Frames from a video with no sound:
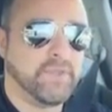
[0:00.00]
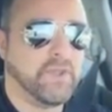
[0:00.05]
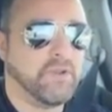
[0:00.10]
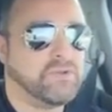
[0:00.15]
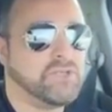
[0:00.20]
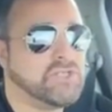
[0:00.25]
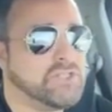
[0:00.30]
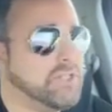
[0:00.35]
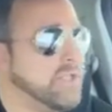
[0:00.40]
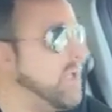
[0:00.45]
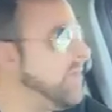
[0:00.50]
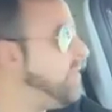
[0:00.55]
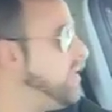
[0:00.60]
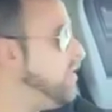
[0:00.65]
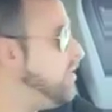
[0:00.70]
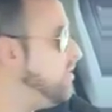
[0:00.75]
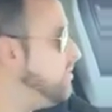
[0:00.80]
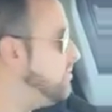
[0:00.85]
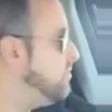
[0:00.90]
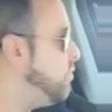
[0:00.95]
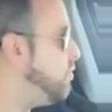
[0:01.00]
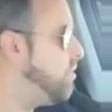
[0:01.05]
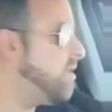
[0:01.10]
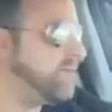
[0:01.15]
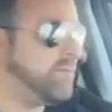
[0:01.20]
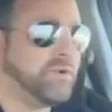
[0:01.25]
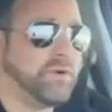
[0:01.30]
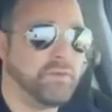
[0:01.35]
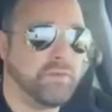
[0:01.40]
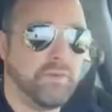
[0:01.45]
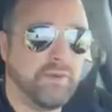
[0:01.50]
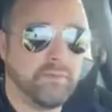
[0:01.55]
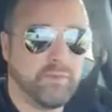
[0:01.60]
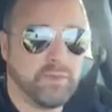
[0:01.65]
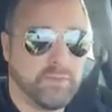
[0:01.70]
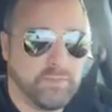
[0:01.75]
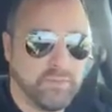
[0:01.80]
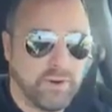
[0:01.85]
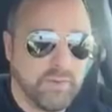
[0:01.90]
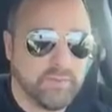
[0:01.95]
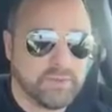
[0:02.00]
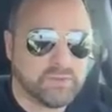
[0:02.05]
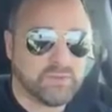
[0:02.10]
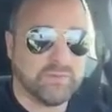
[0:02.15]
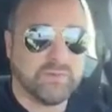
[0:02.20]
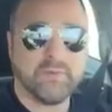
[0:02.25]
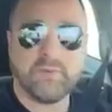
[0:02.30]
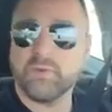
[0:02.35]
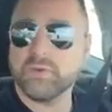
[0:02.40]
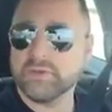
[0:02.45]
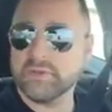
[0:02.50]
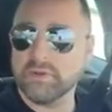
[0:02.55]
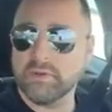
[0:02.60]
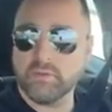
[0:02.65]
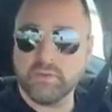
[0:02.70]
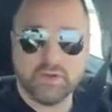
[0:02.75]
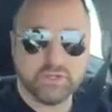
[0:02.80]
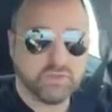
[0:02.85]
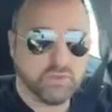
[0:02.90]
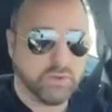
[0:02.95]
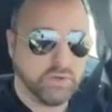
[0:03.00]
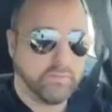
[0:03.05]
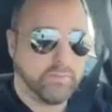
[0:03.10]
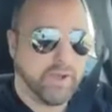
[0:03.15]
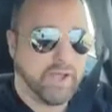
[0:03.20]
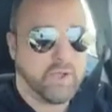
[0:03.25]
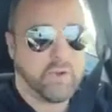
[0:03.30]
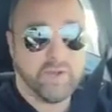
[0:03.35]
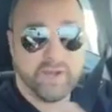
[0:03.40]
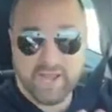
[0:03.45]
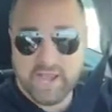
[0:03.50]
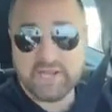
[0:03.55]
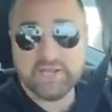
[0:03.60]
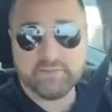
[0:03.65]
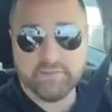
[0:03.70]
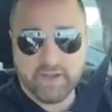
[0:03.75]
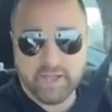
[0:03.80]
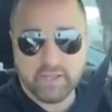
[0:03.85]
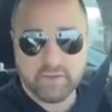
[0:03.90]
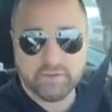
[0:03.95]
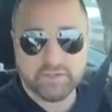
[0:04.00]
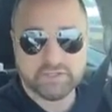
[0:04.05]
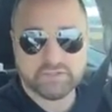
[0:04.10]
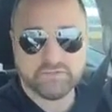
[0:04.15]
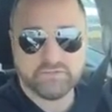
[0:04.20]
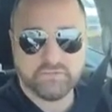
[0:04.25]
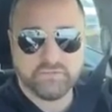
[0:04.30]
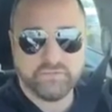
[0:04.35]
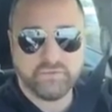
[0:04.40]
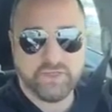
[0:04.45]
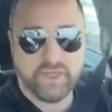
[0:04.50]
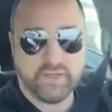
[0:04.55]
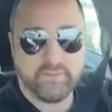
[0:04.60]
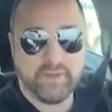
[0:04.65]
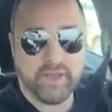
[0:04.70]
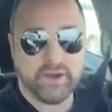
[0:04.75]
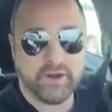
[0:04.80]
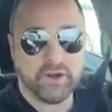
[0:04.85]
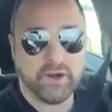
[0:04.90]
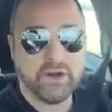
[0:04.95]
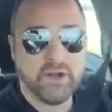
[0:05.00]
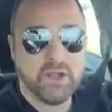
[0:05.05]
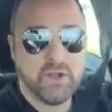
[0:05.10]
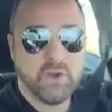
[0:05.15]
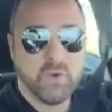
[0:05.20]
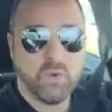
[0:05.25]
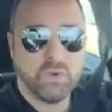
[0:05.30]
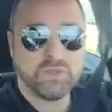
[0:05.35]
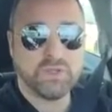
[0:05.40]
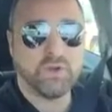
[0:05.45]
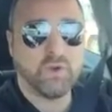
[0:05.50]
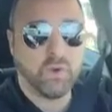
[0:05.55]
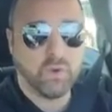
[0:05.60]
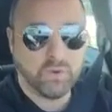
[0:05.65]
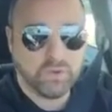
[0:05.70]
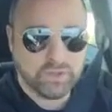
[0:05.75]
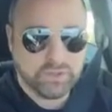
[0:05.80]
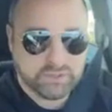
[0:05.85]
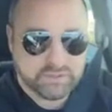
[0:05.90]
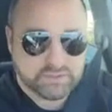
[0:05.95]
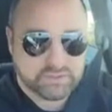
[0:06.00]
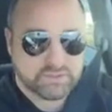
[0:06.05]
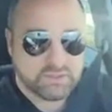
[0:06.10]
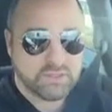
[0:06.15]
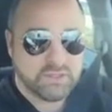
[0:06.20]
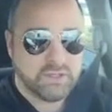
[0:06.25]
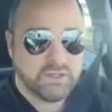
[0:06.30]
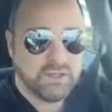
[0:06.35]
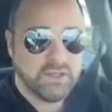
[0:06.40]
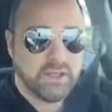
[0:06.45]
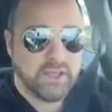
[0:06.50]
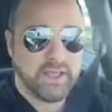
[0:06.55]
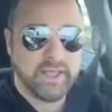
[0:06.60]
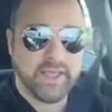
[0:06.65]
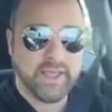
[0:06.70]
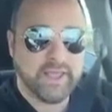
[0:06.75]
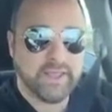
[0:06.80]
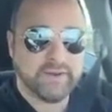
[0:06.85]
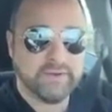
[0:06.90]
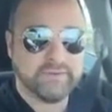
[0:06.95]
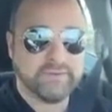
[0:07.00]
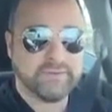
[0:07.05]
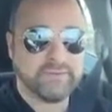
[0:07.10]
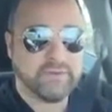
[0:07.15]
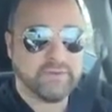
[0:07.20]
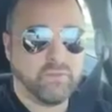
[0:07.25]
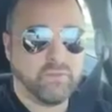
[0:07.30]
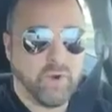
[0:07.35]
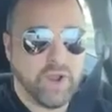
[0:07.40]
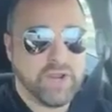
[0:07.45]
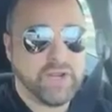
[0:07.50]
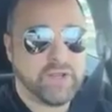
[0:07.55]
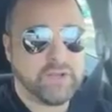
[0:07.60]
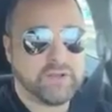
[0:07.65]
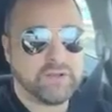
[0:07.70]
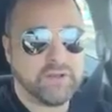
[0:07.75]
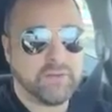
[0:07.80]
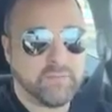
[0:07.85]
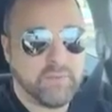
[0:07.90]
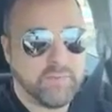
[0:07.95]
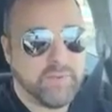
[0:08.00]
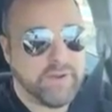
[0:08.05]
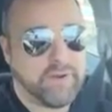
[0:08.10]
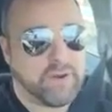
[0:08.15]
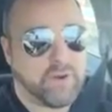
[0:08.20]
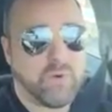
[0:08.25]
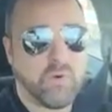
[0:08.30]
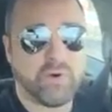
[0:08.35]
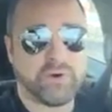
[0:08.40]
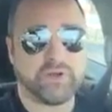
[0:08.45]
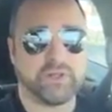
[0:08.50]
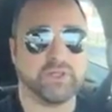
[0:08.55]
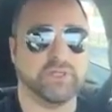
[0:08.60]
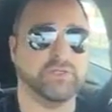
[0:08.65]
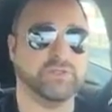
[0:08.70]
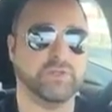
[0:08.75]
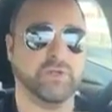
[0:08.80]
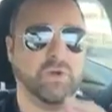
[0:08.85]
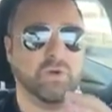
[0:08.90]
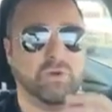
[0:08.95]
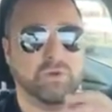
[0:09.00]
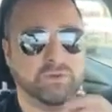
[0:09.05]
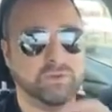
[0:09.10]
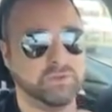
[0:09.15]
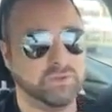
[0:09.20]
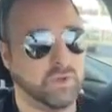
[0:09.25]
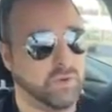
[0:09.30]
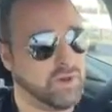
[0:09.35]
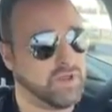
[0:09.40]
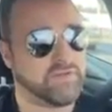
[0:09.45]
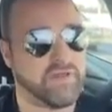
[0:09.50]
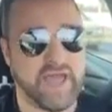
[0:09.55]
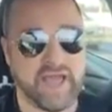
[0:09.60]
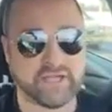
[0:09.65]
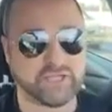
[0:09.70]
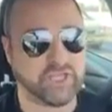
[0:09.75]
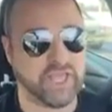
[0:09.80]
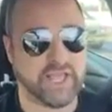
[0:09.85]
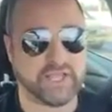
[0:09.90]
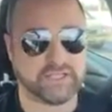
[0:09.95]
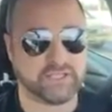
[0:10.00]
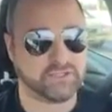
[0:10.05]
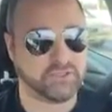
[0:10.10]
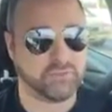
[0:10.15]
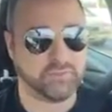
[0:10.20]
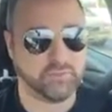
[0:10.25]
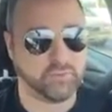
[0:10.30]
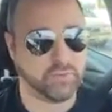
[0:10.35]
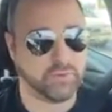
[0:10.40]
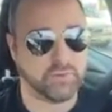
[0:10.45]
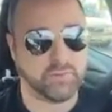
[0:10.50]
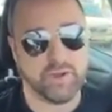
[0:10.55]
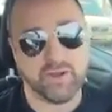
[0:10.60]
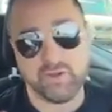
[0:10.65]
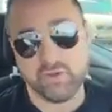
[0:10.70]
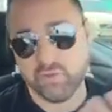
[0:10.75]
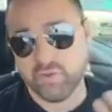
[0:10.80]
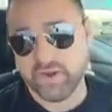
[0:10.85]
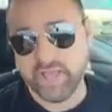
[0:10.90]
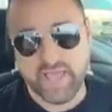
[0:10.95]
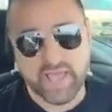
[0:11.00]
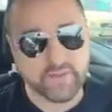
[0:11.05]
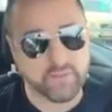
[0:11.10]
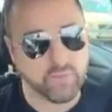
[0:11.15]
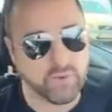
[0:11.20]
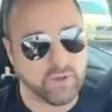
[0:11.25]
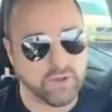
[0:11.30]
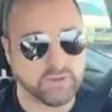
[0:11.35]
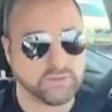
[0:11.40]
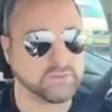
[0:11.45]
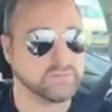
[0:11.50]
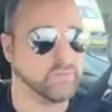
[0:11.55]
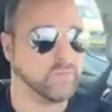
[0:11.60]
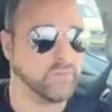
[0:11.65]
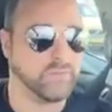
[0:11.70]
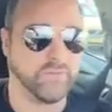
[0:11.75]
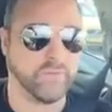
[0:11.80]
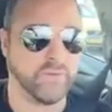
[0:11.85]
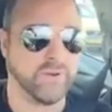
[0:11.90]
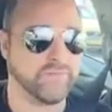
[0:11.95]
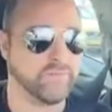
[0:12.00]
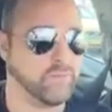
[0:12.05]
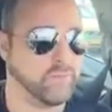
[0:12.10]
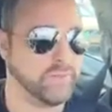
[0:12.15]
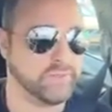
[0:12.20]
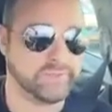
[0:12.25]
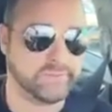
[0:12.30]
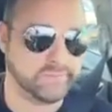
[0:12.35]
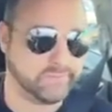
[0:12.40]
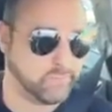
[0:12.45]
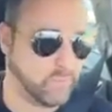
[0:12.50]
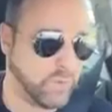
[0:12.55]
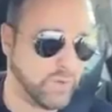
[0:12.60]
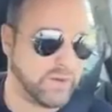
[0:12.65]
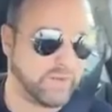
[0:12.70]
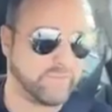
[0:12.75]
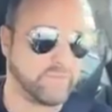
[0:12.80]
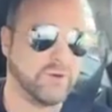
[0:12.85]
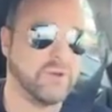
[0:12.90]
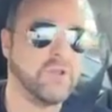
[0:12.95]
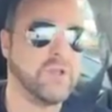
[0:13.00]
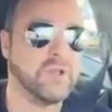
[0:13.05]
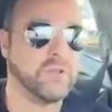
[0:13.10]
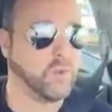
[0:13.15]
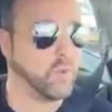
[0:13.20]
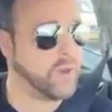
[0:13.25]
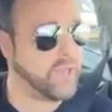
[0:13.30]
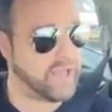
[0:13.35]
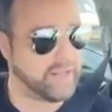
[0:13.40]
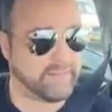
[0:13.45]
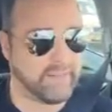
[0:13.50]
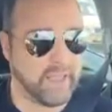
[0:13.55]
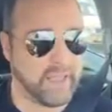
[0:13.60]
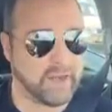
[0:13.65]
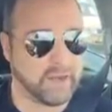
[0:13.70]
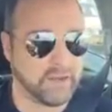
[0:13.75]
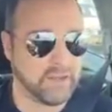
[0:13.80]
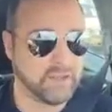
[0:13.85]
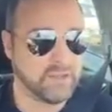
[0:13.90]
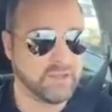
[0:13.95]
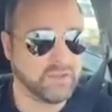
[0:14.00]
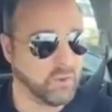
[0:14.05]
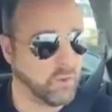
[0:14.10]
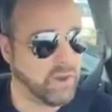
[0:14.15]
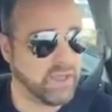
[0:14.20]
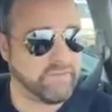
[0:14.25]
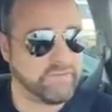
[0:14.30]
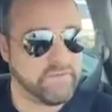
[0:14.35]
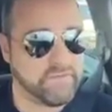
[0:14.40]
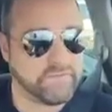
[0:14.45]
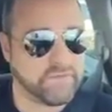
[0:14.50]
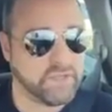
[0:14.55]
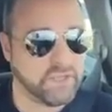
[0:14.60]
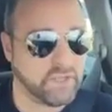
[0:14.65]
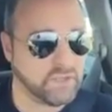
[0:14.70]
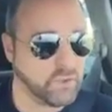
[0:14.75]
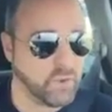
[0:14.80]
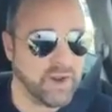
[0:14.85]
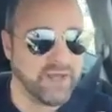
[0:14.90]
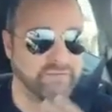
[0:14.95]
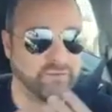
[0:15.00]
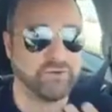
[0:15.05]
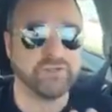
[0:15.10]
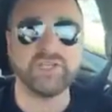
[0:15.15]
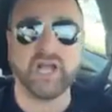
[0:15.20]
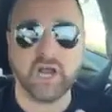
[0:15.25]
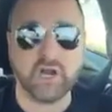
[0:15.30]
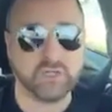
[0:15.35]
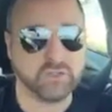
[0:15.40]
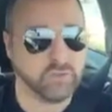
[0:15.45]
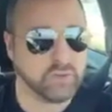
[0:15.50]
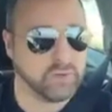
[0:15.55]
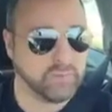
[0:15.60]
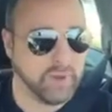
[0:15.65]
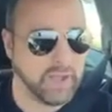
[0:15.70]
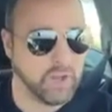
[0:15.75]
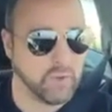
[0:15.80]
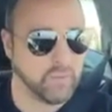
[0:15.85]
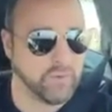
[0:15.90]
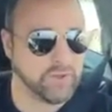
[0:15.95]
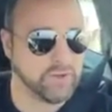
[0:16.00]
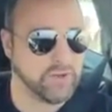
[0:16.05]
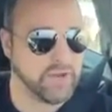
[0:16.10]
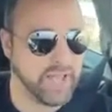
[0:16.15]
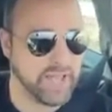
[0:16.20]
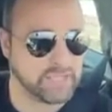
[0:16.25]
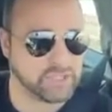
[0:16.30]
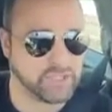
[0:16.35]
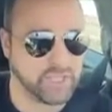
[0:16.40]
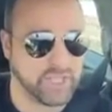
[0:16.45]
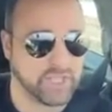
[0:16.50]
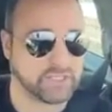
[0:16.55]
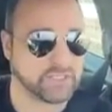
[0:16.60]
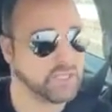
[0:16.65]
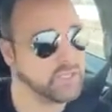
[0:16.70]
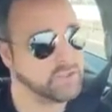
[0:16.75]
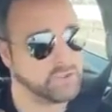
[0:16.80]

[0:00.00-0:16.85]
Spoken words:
like genuinely do not understand these people. Put a high-res picture. Don't put a grainy, like, crappy picture where I can zoom in and I don't see anything. do people do that? I genuinely am asking that question. Why do people do that? If they understand they have to put a picture so that I can see who I'm talking to, why would they put a low-res picture? I don't get that.